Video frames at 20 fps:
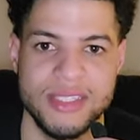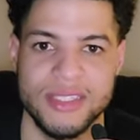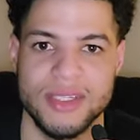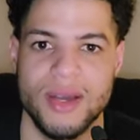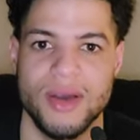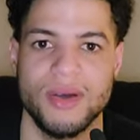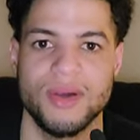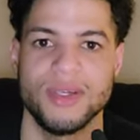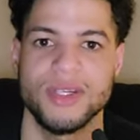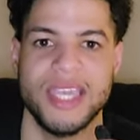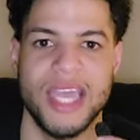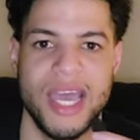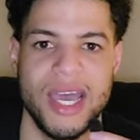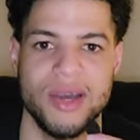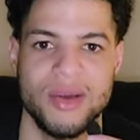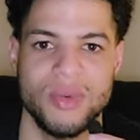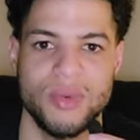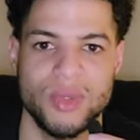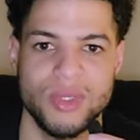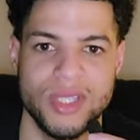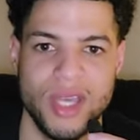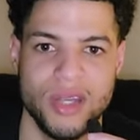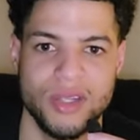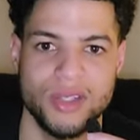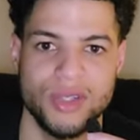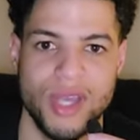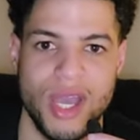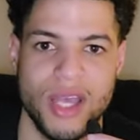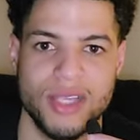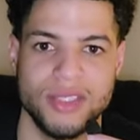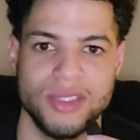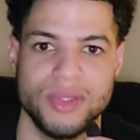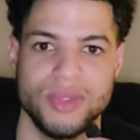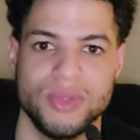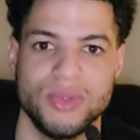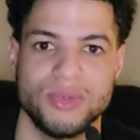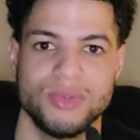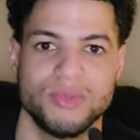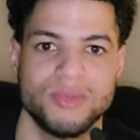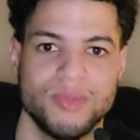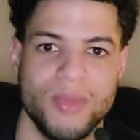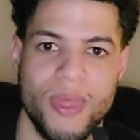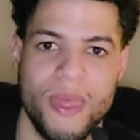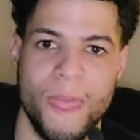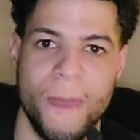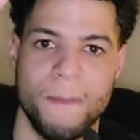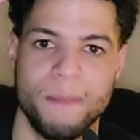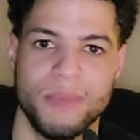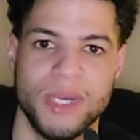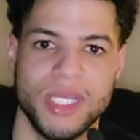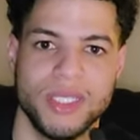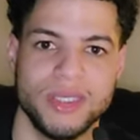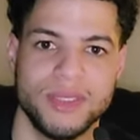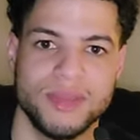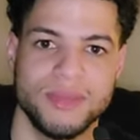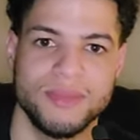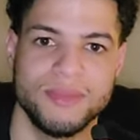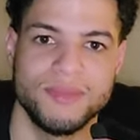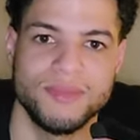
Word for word: So yeah, we'll talk to you guys soon. Peace.